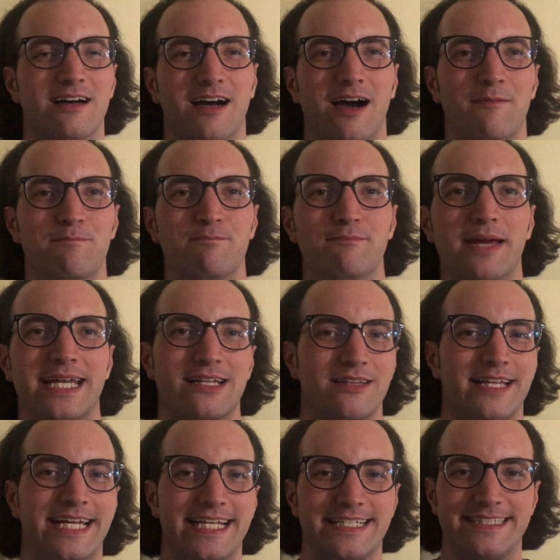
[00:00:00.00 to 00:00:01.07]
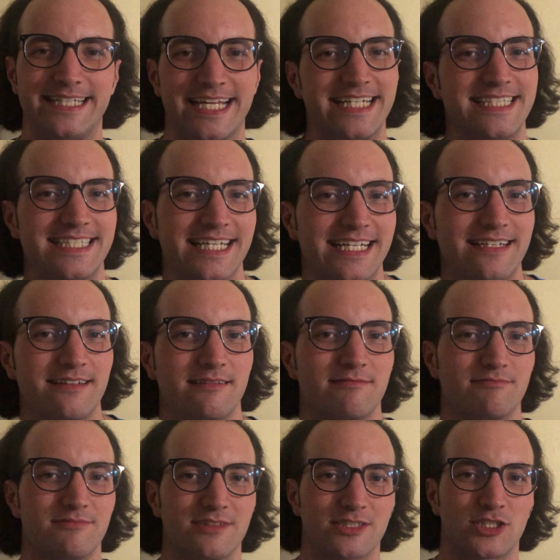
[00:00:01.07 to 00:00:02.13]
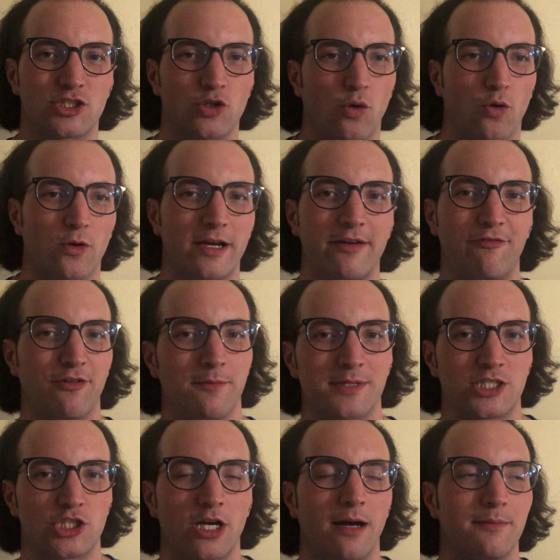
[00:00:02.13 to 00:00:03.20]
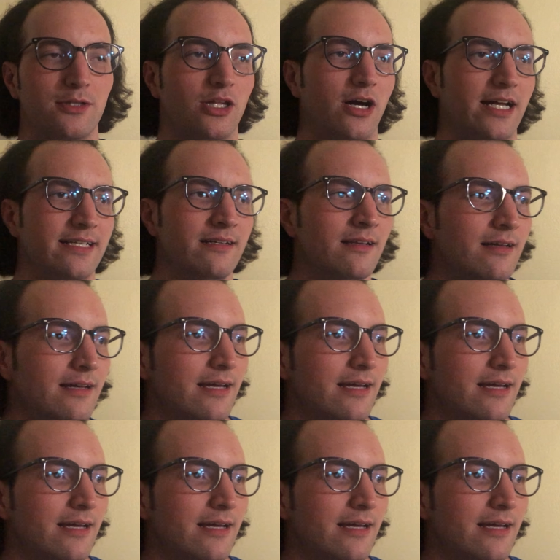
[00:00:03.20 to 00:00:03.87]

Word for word: a middling, decent story from a Shyamalan